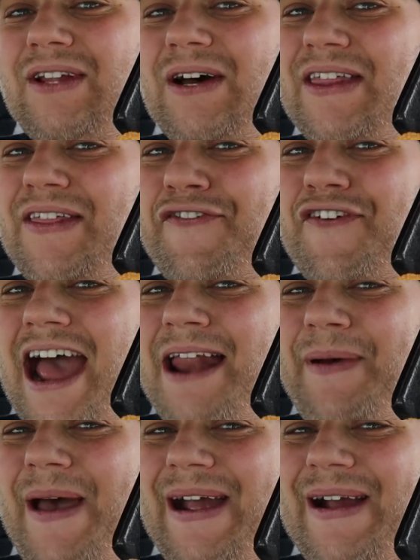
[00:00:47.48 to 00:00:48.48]
look at the
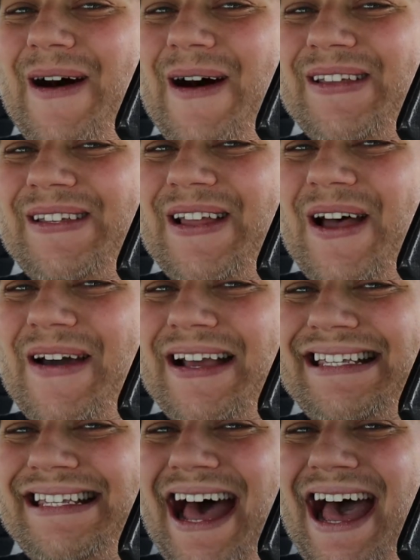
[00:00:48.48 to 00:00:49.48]
fried pickles, so
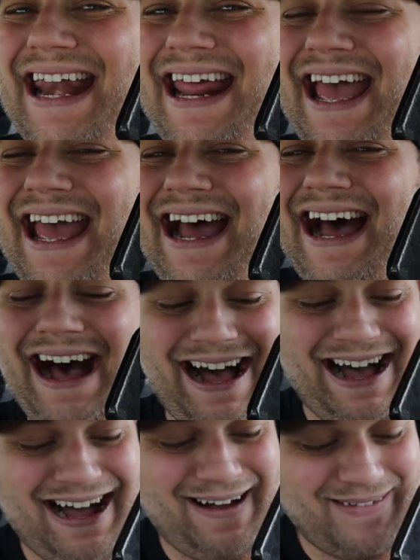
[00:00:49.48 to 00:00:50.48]
excited.
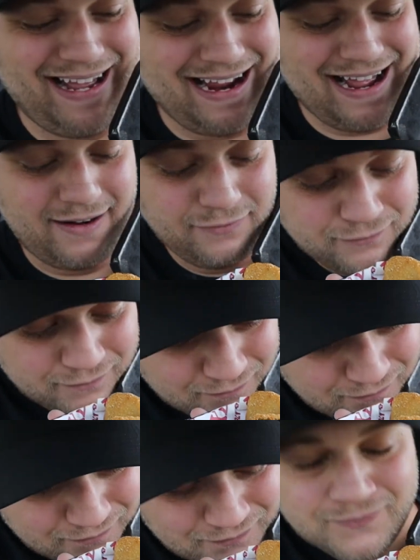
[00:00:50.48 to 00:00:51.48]
Oh my God.
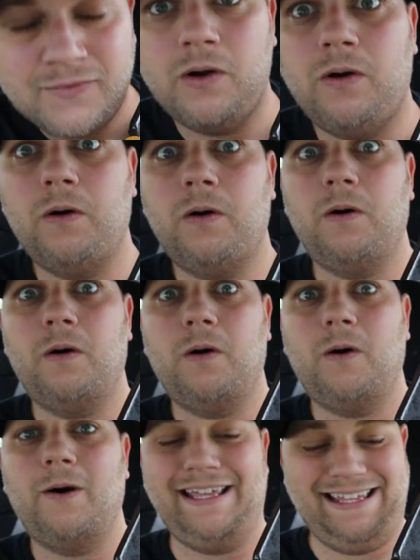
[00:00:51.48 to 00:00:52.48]

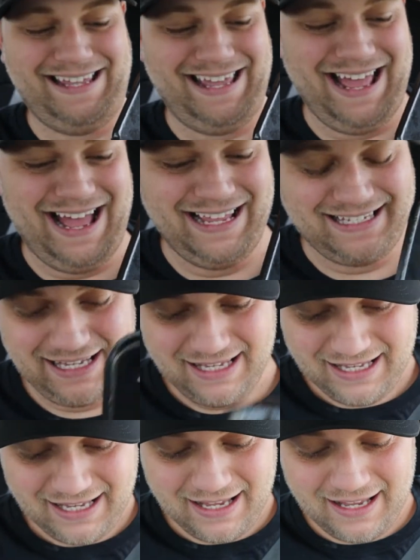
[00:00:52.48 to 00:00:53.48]
Oh, yes.
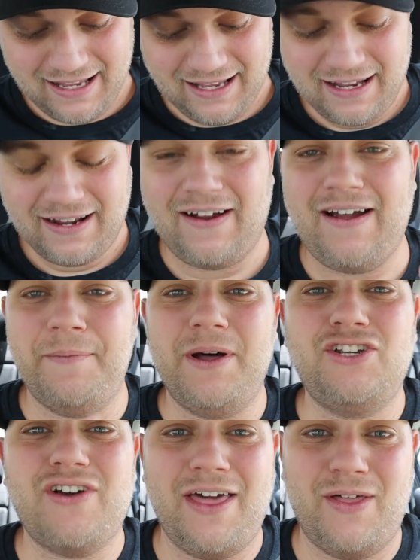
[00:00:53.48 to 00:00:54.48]
All right, I'm
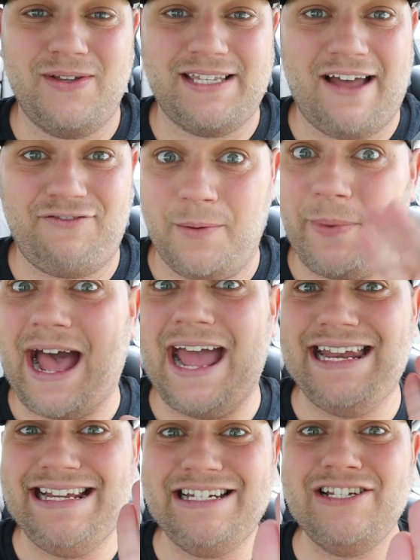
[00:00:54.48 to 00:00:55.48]
gonna try those after, but
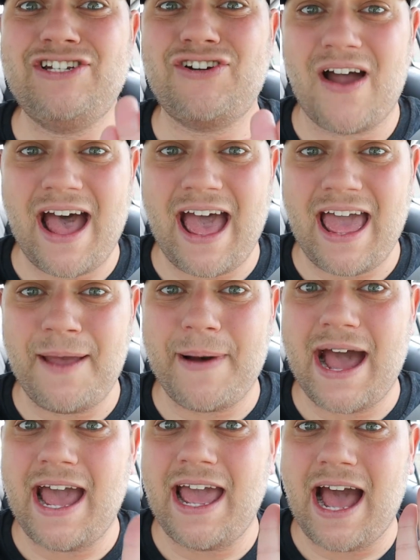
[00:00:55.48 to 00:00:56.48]
I need to try
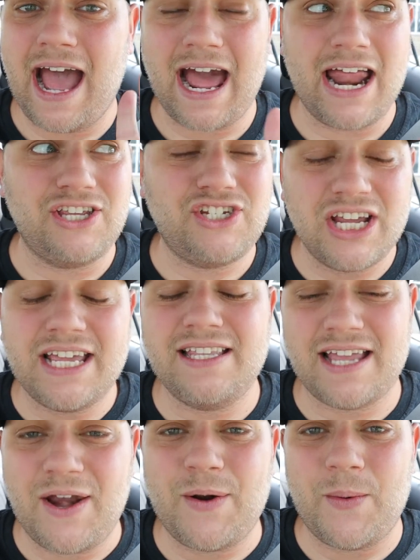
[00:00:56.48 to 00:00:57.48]
I got a chicken
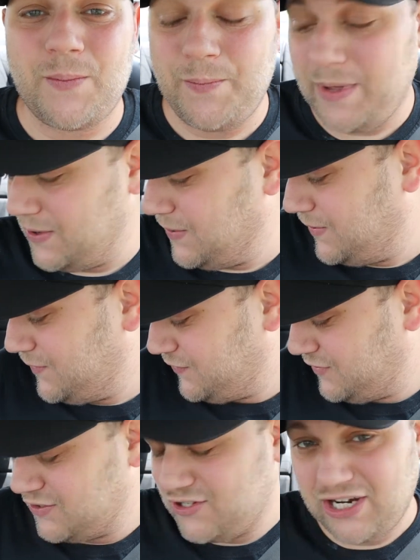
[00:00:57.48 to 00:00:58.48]
tender meal.
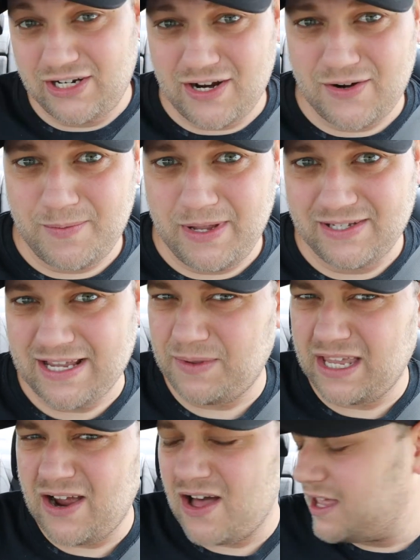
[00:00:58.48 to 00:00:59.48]
A chicken tender meal, is that
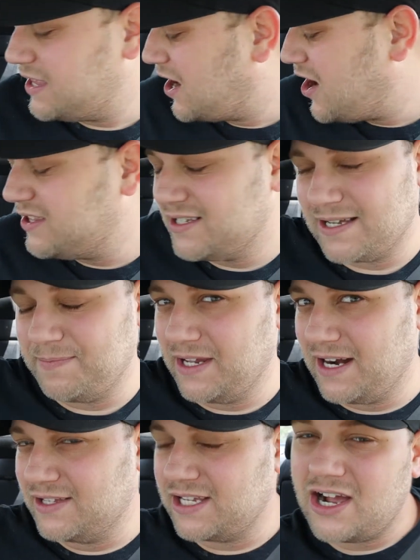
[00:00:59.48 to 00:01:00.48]
what they call it? They called it
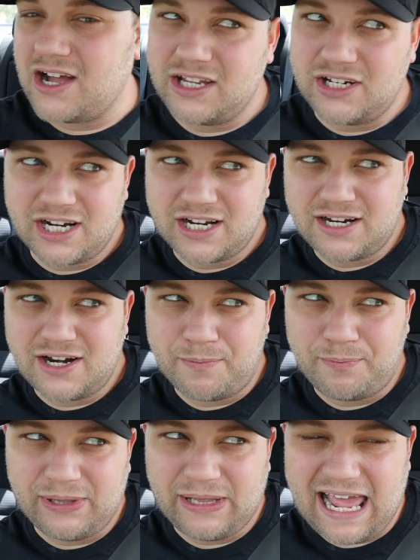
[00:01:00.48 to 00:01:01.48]
something else. They called it chicken tender
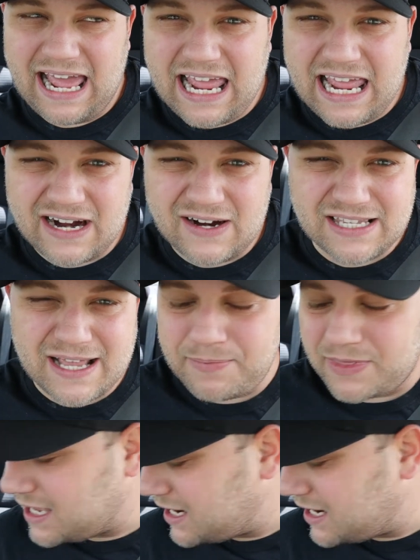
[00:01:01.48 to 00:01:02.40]
plate or something,